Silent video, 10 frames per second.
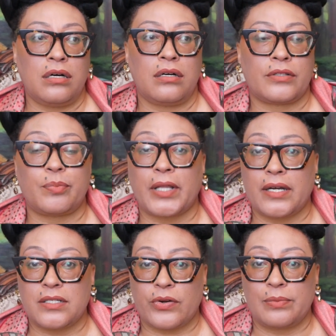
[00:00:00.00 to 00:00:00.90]
the
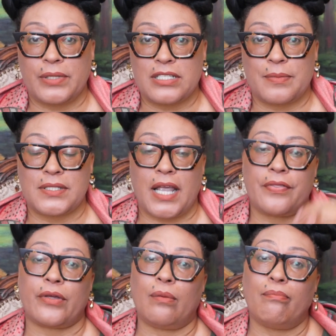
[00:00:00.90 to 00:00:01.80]
planetary placements
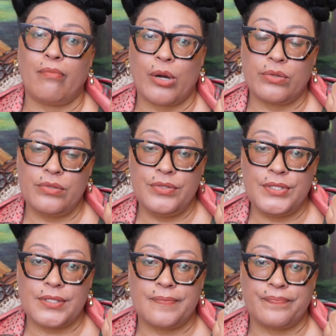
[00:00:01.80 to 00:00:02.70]
and their
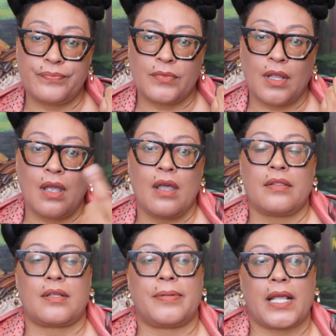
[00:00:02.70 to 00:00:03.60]
modes,
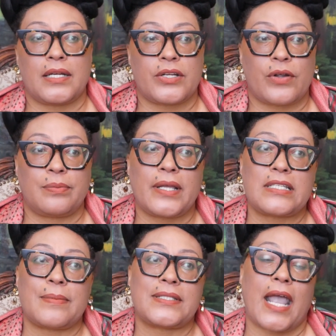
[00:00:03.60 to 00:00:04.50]
the planetary
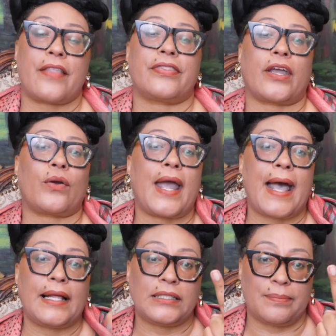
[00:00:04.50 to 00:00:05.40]
placements and their
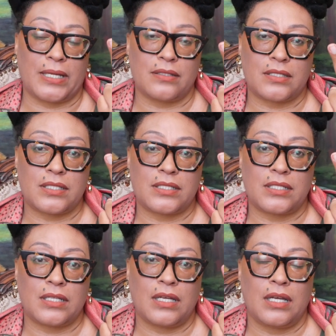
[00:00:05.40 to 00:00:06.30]

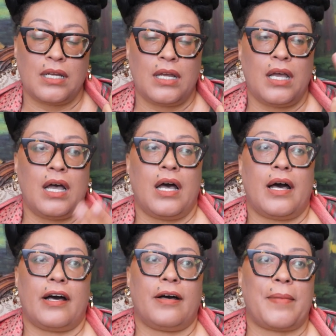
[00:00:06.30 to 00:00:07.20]
elements,
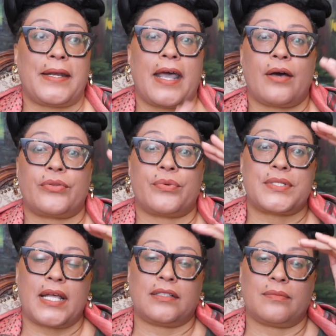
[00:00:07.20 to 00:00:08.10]
and how
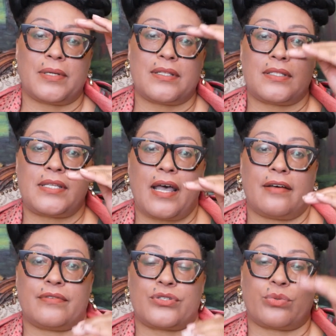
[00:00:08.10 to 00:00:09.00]
those elements
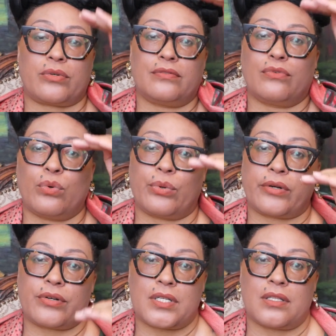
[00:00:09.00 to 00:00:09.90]
have a sort of
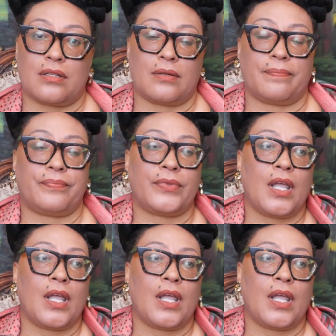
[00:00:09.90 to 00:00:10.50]
order to them.